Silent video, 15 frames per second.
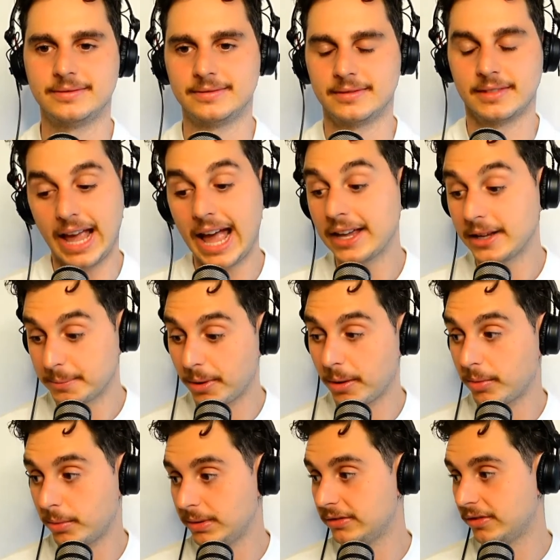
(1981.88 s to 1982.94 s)
Yeah, you're
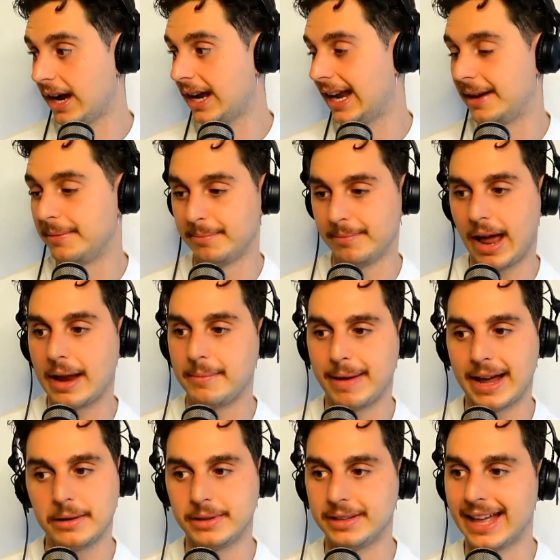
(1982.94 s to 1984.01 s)
probably right, and
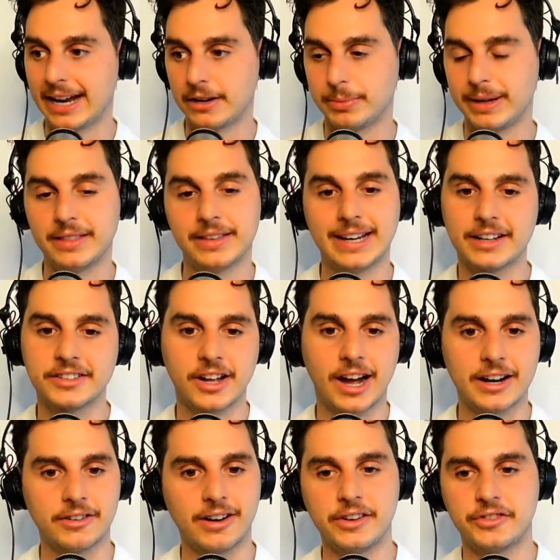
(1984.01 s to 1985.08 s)
maybe that'll be the next
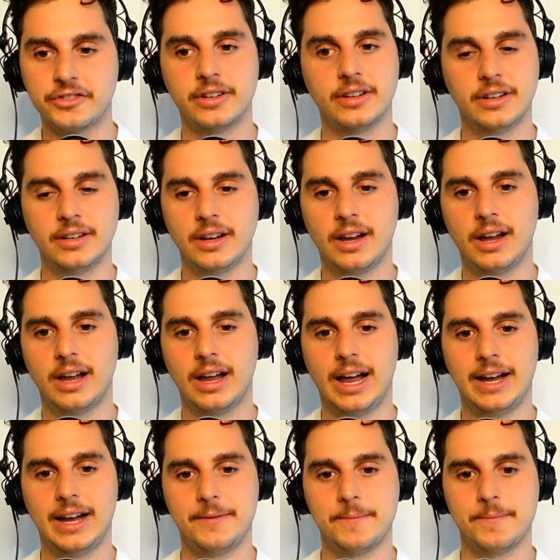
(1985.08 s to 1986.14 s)
iteration.
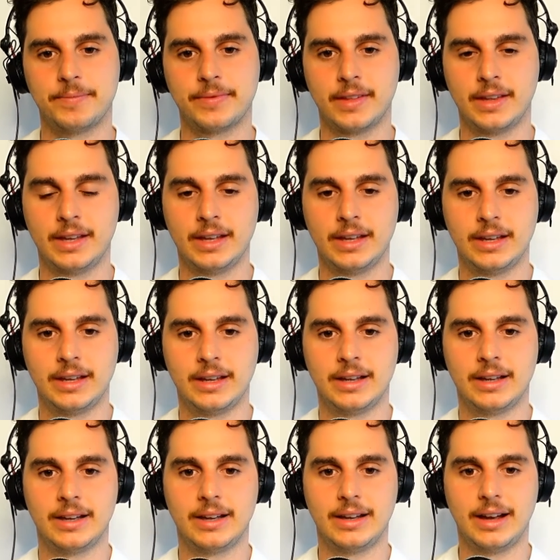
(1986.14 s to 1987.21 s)
I
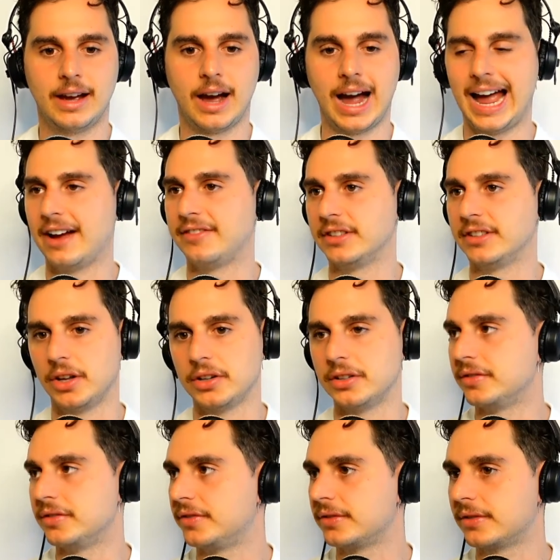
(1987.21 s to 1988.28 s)
have a lot
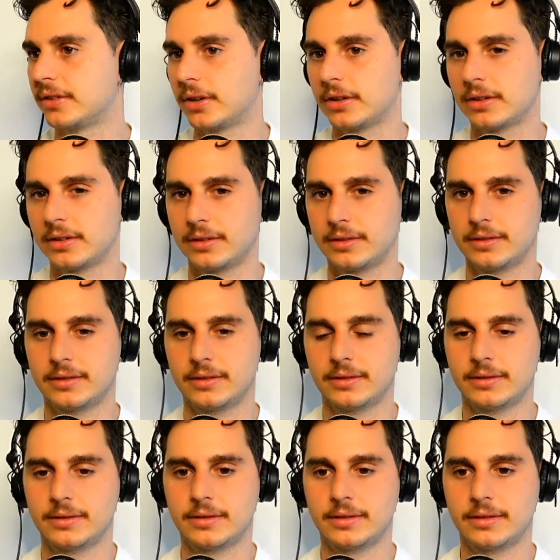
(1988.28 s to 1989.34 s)
of
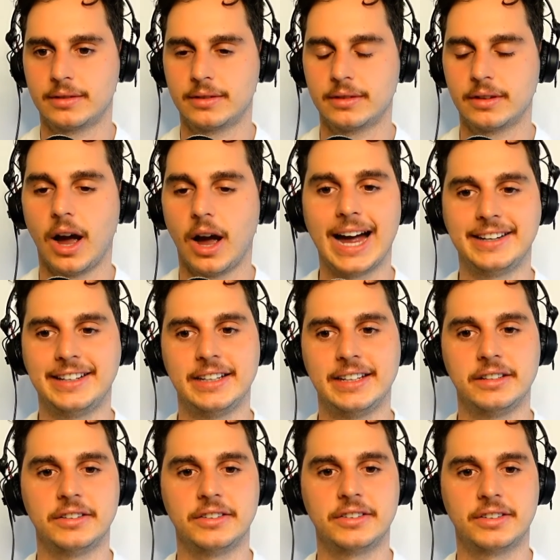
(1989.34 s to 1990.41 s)

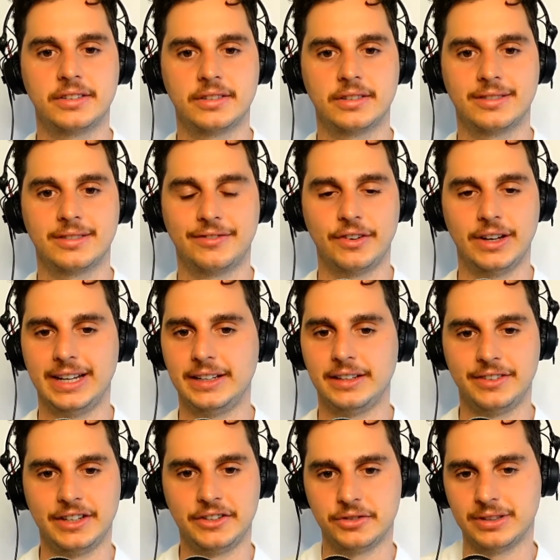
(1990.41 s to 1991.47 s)
ideas for
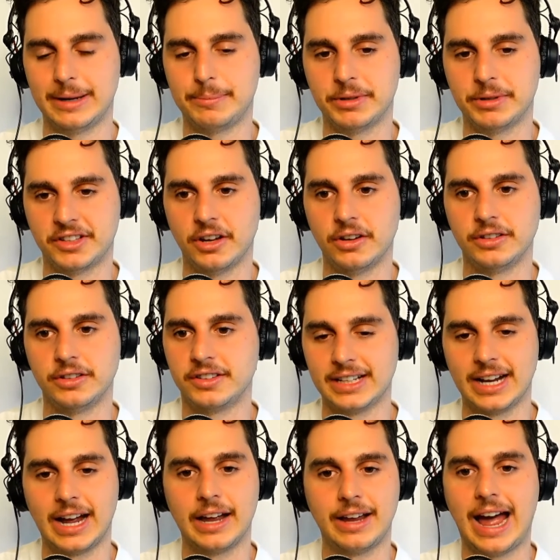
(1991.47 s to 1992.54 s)
individual episodes that
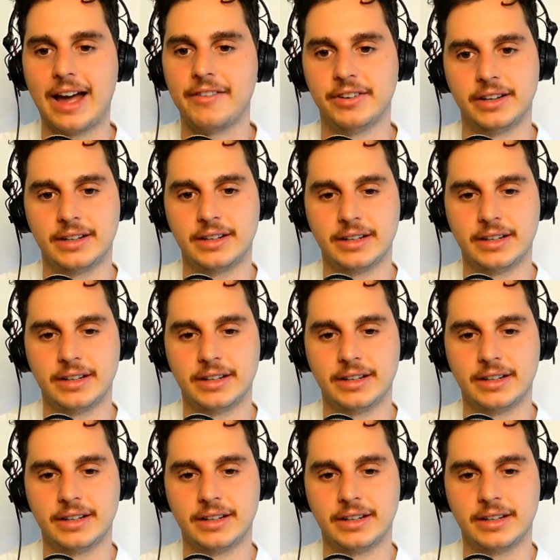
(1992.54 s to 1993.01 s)
I haven't